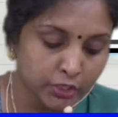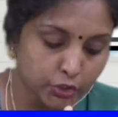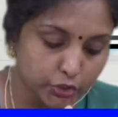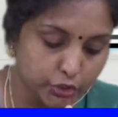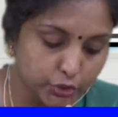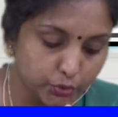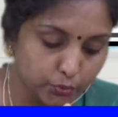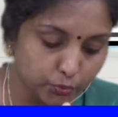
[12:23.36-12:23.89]

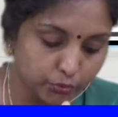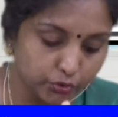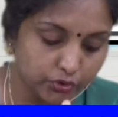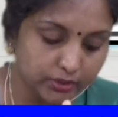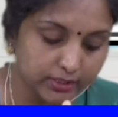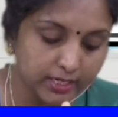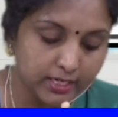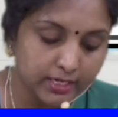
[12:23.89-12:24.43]

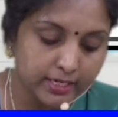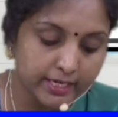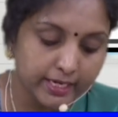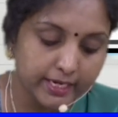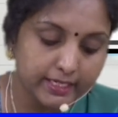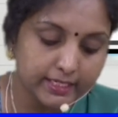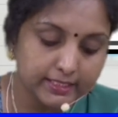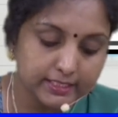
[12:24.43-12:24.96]
Sutra.
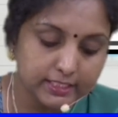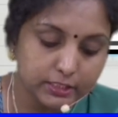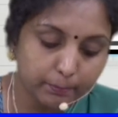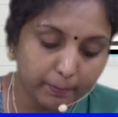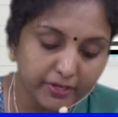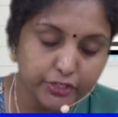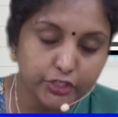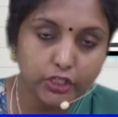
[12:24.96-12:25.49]
It is a
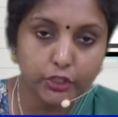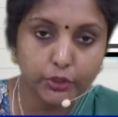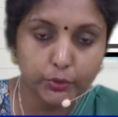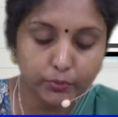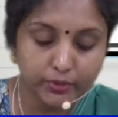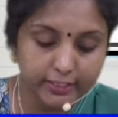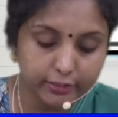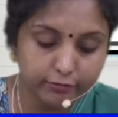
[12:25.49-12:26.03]
special
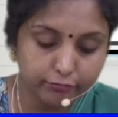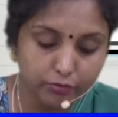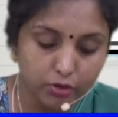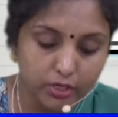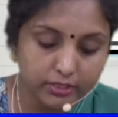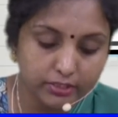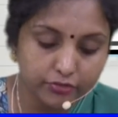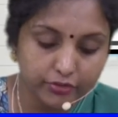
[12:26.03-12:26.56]
unit
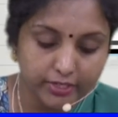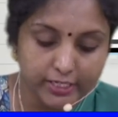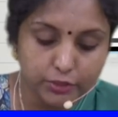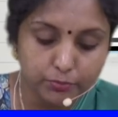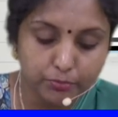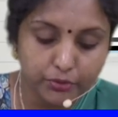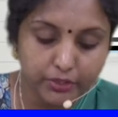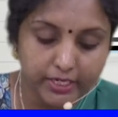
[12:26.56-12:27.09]
for the
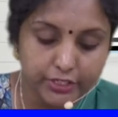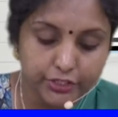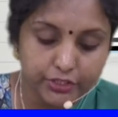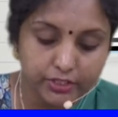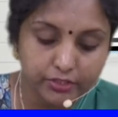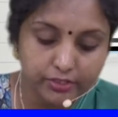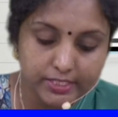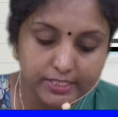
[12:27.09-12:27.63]

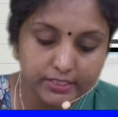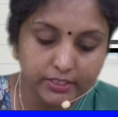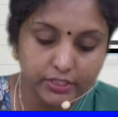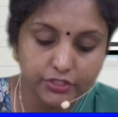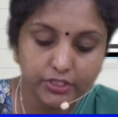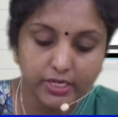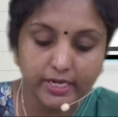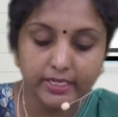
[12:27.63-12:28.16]
transportation
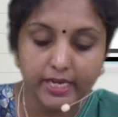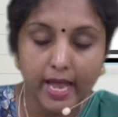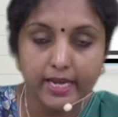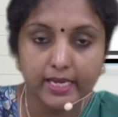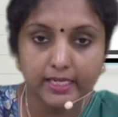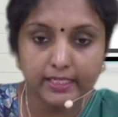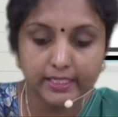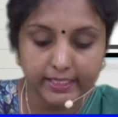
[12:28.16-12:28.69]
research and
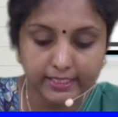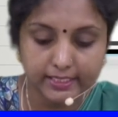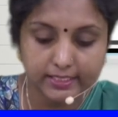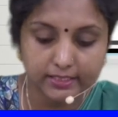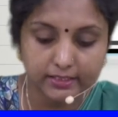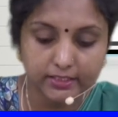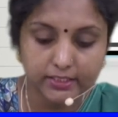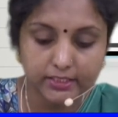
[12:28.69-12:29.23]
analytics.
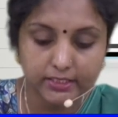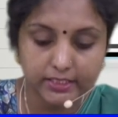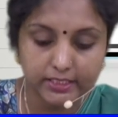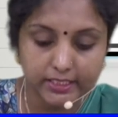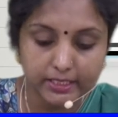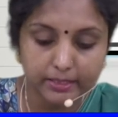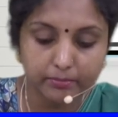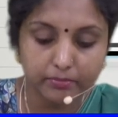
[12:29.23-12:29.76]
The
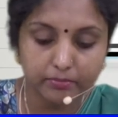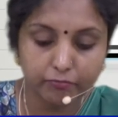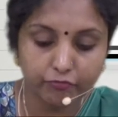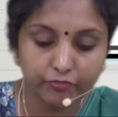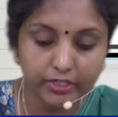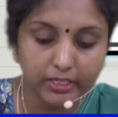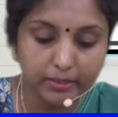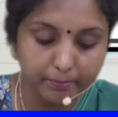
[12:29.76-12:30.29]
team
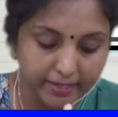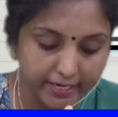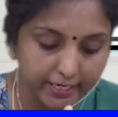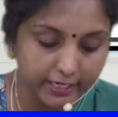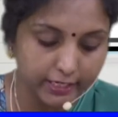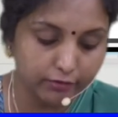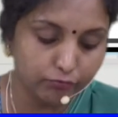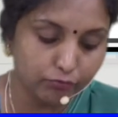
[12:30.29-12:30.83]
will
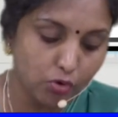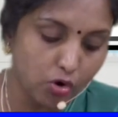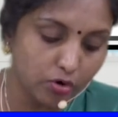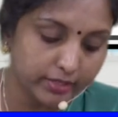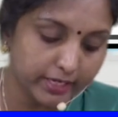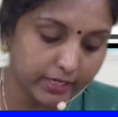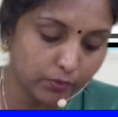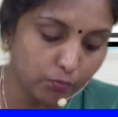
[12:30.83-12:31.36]
be
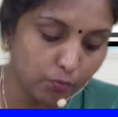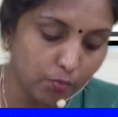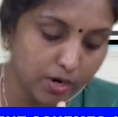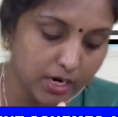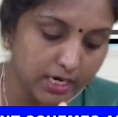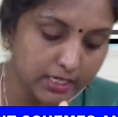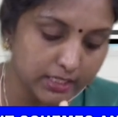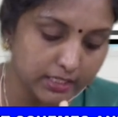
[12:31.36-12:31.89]
involved in
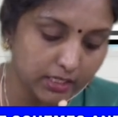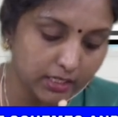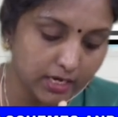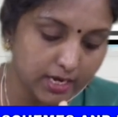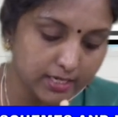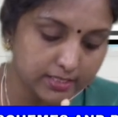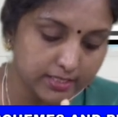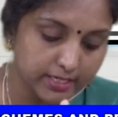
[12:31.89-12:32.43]

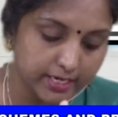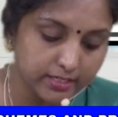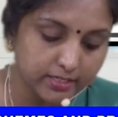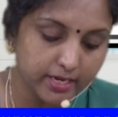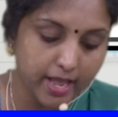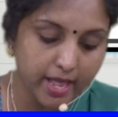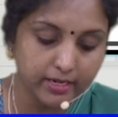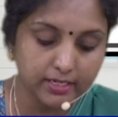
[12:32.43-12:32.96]
world-class data
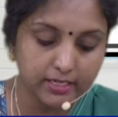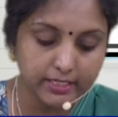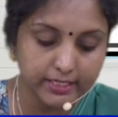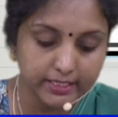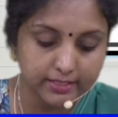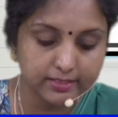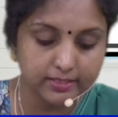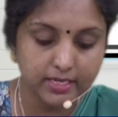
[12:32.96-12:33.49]

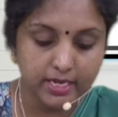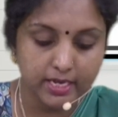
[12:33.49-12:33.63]
analytics,